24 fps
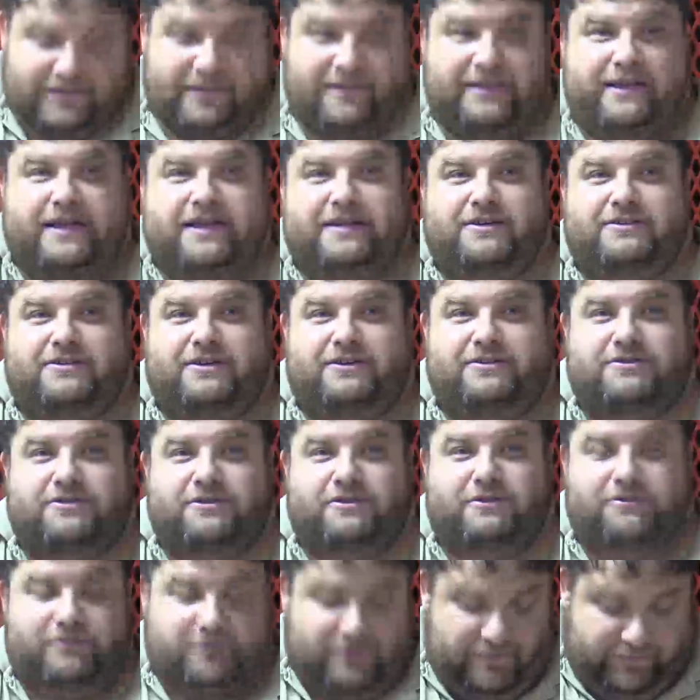Gant's also
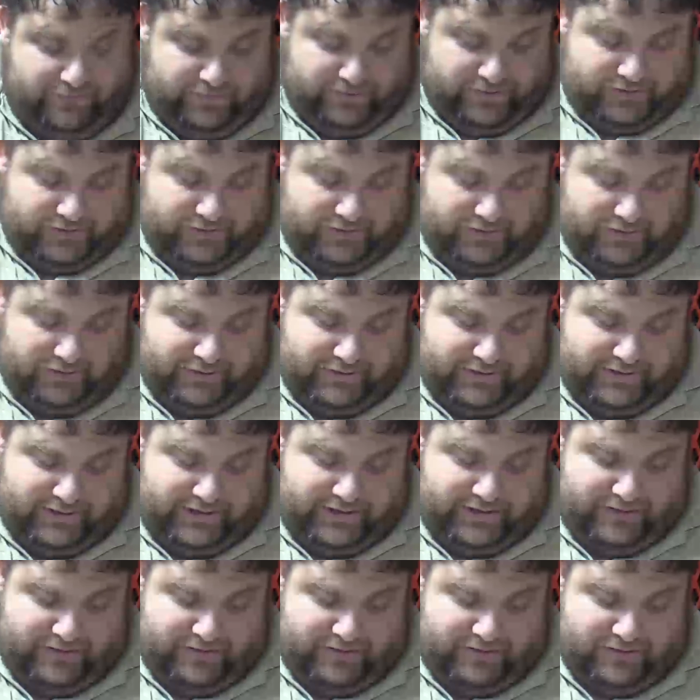thrown for
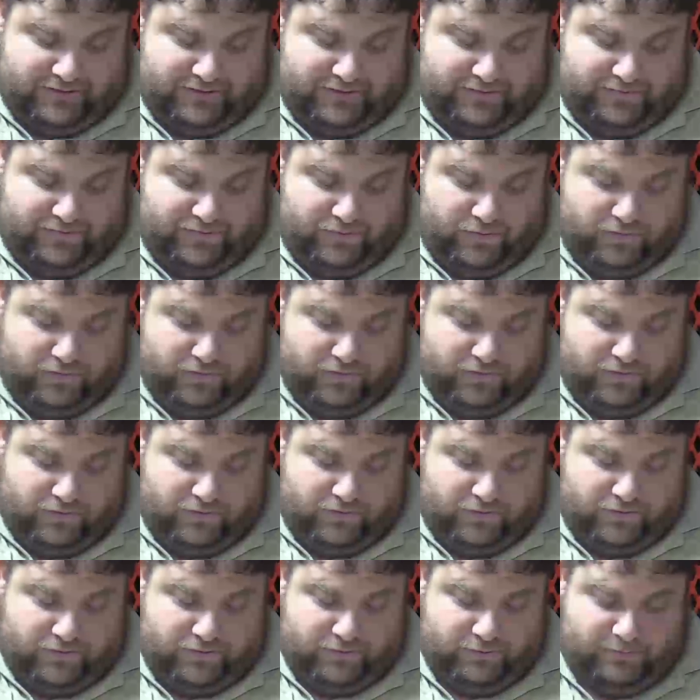208 yards and 4
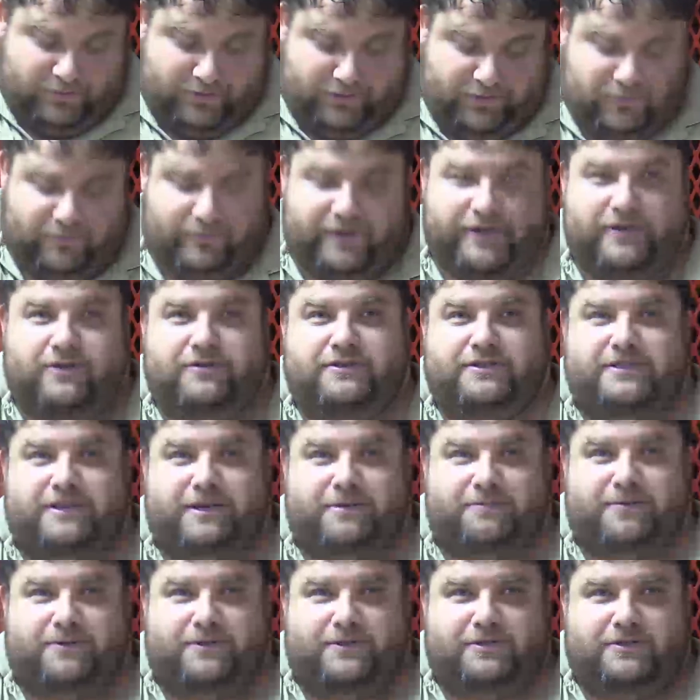scores with 3
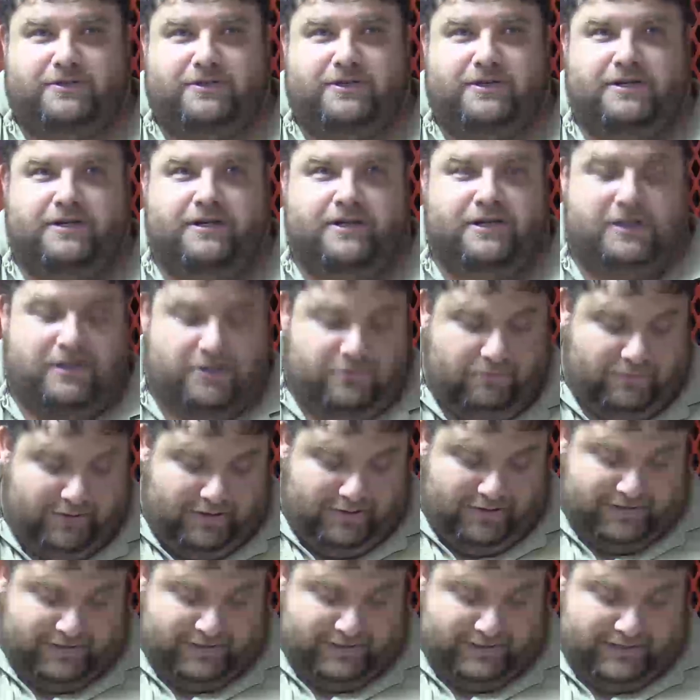interceptions,
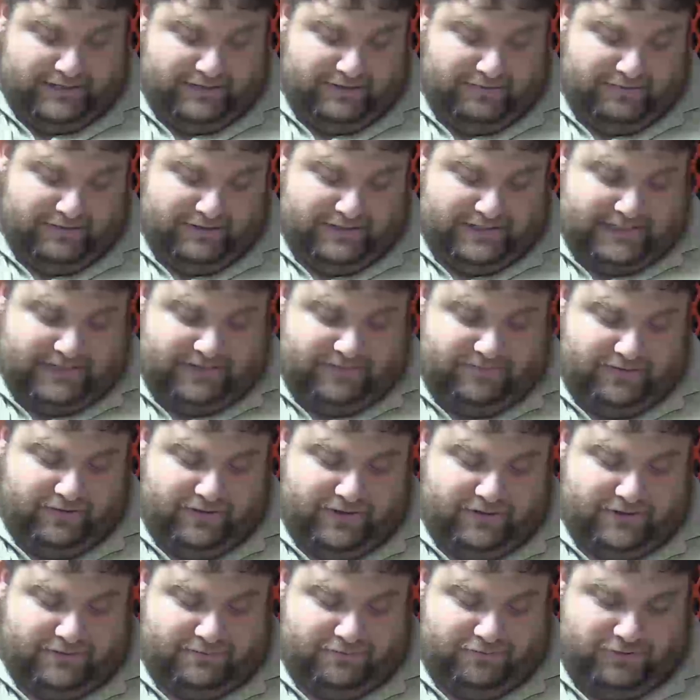while his leading receiver
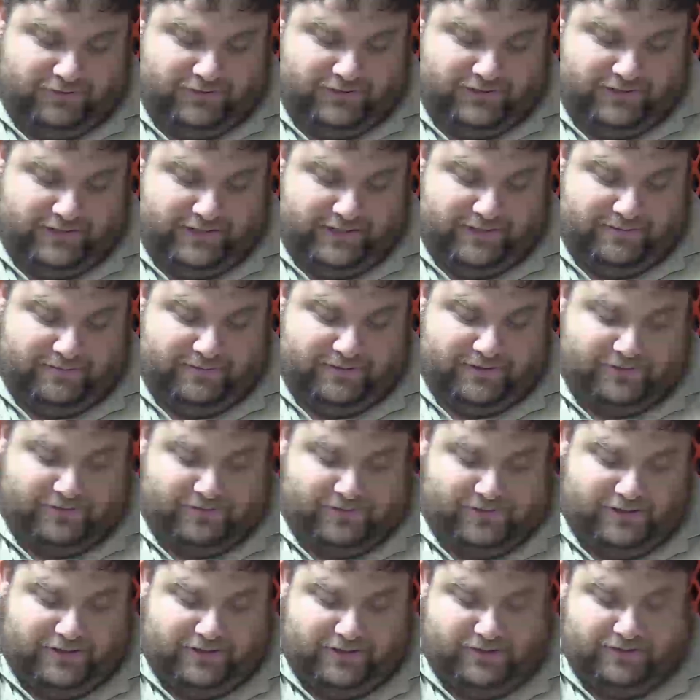is Brooks Thomas with
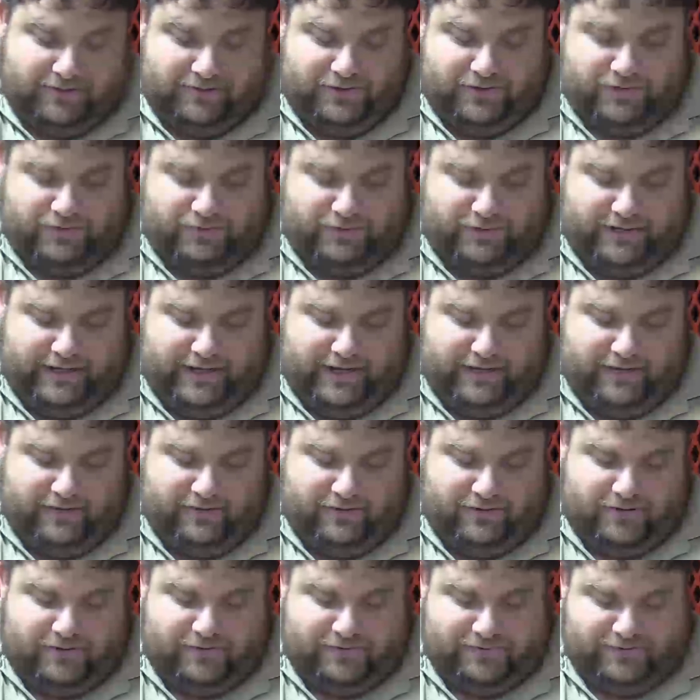128
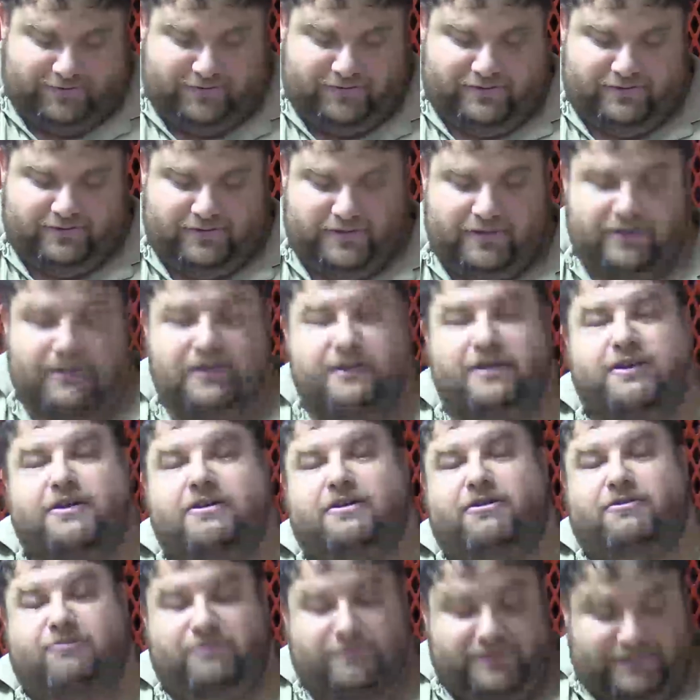yards
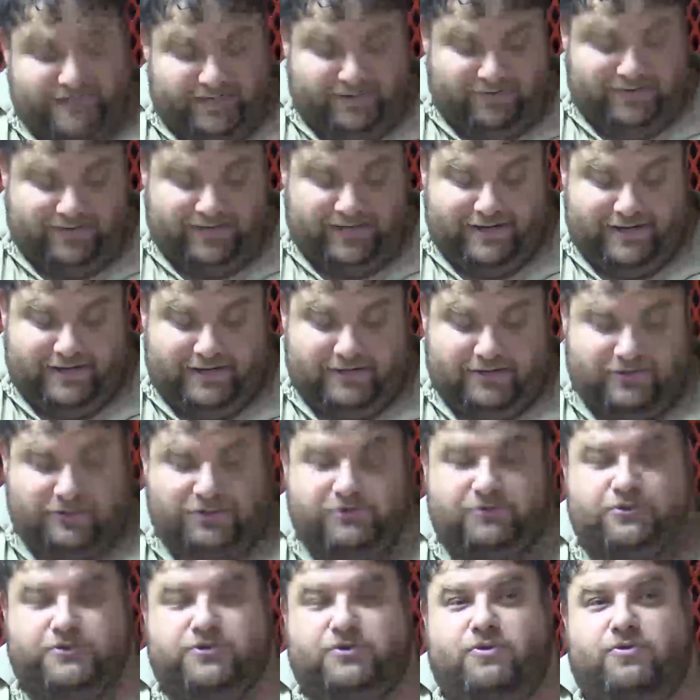receiving and
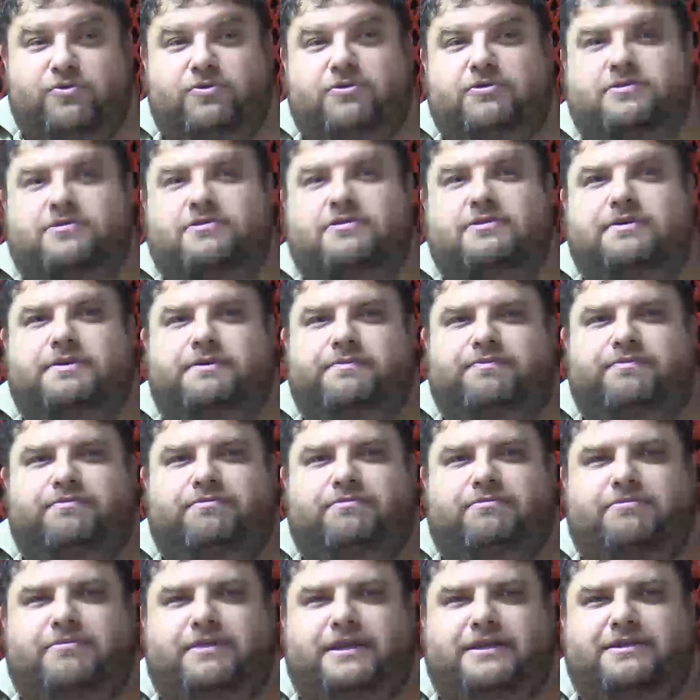2 scores.
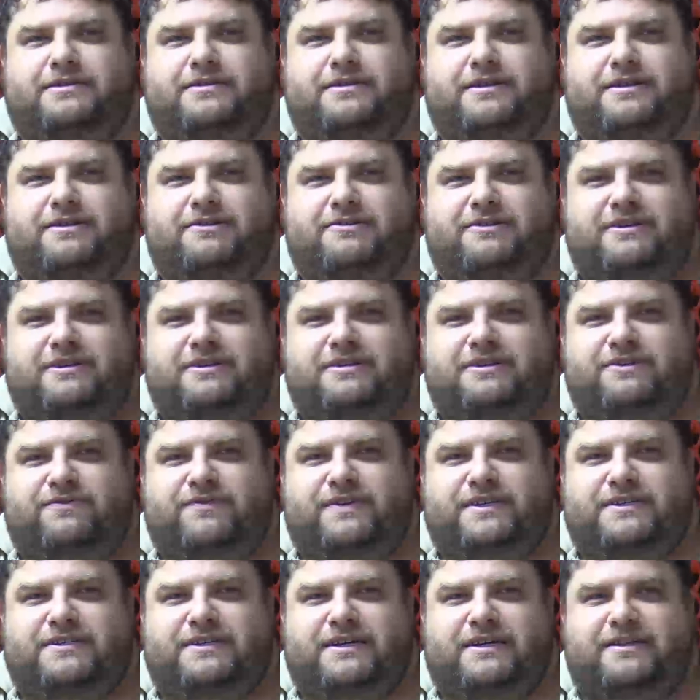That's another edition of
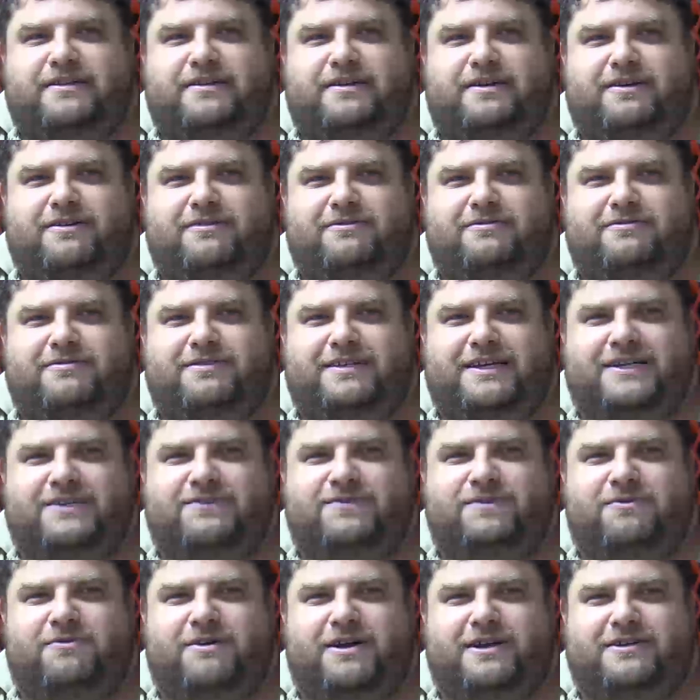Inside the Huddle. Thanks
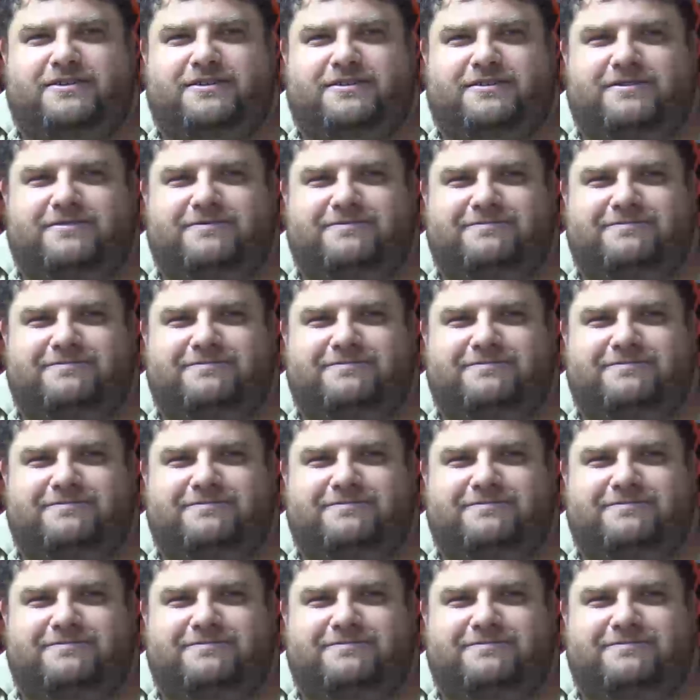for watching.